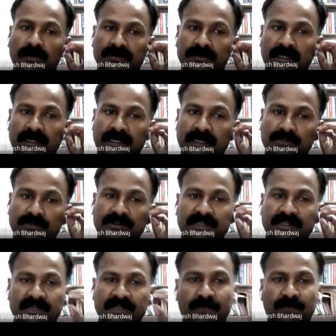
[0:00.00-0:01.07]
The
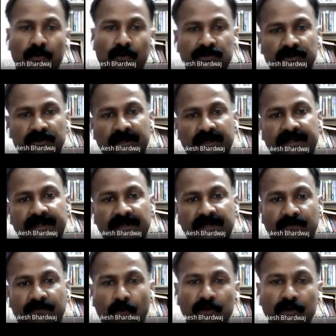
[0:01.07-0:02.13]
electrostatic force or
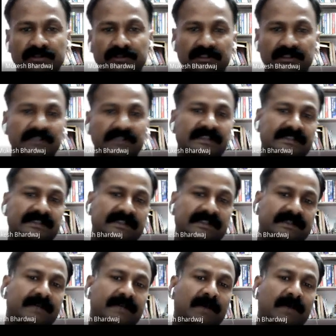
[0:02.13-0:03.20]
electric force is
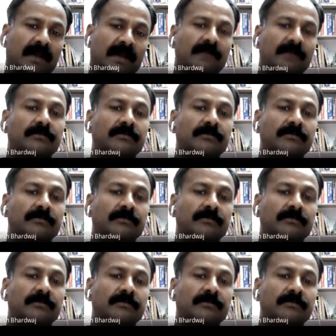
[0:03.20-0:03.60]
exerted by